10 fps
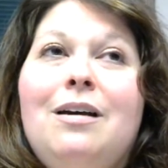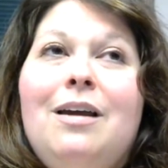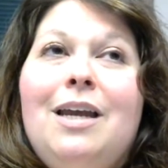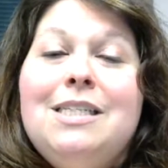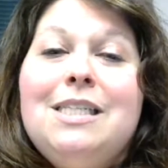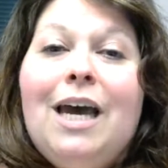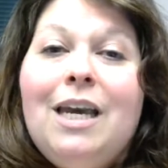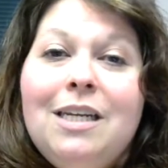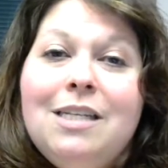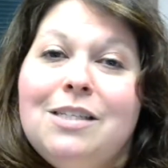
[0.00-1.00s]

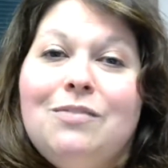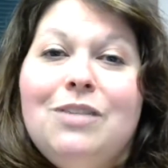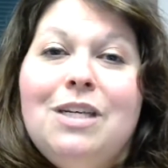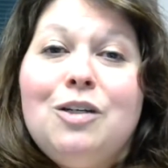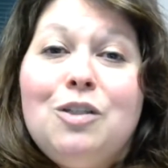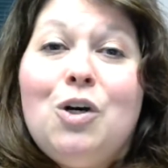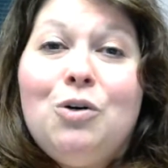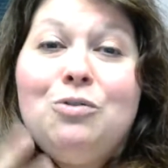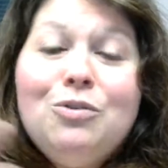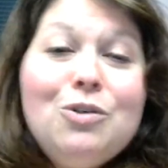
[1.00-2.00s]
anxieties of the
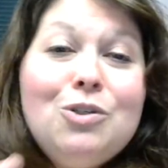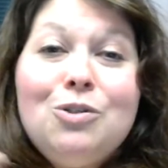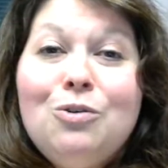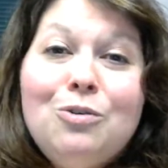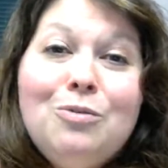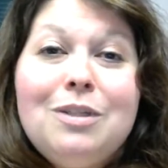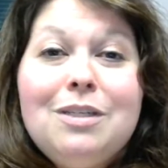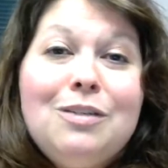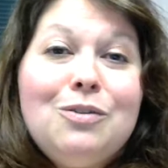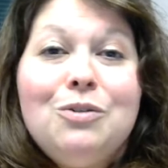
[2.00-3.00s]
unknown because you don't know what the
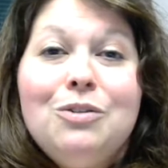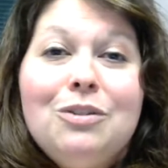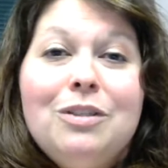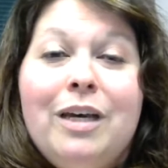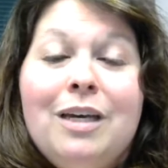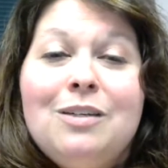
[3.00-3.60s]
test will look like.